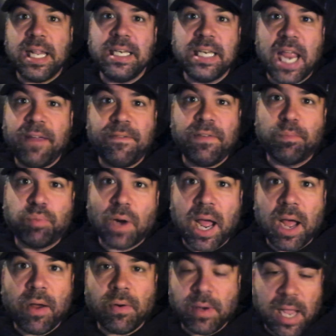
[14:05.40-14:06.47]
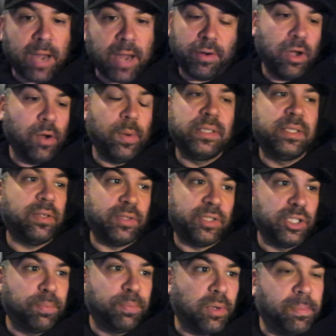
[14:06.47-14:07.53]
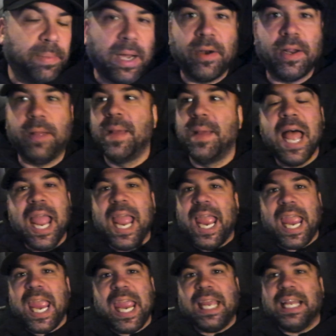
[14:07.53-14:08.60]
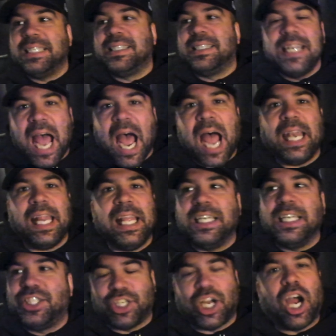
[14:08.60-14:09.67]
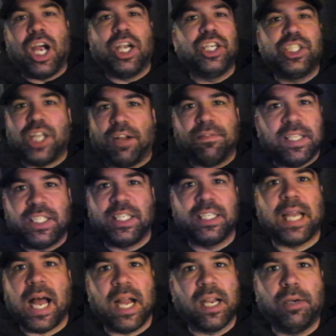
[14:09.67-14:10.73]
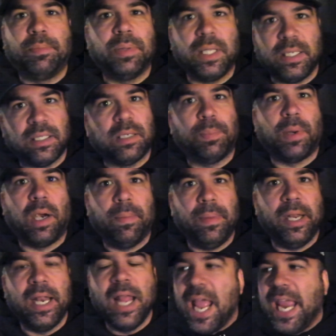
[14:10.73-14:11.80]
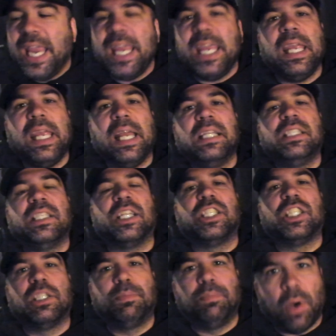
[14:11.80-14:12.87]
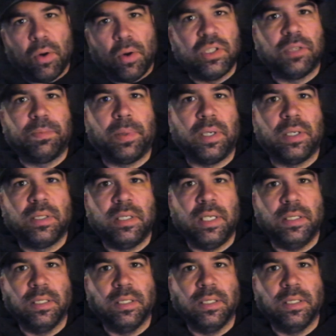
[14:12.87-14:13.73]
David Brown, I don't know what's so super about him. He is not in charge of the Chicago Police Department. He is a spokesperson.